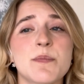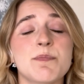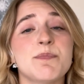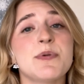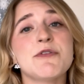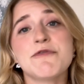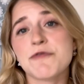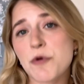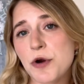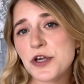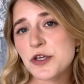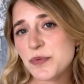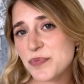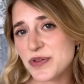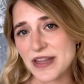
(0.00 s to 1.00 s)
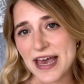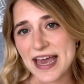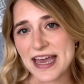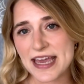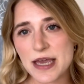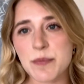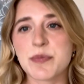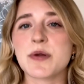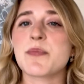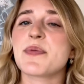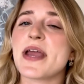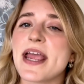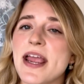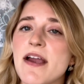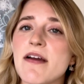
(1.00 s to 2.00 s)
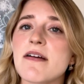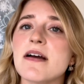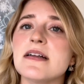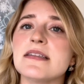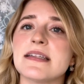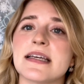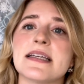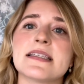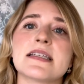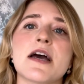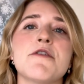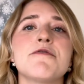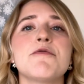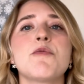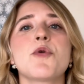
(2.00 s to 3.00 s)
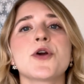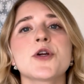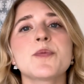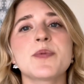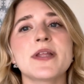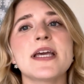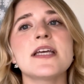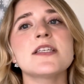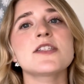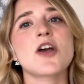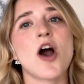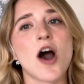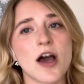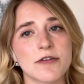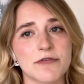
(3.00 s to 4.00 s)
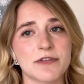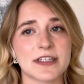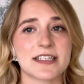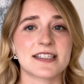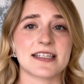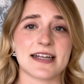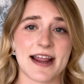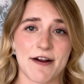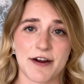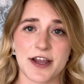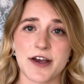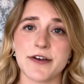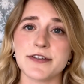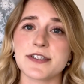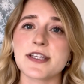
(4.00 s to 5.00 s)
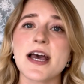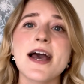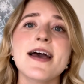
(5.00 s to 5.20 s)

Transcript: Before you play, prepare a list of workplace conflict scenarios,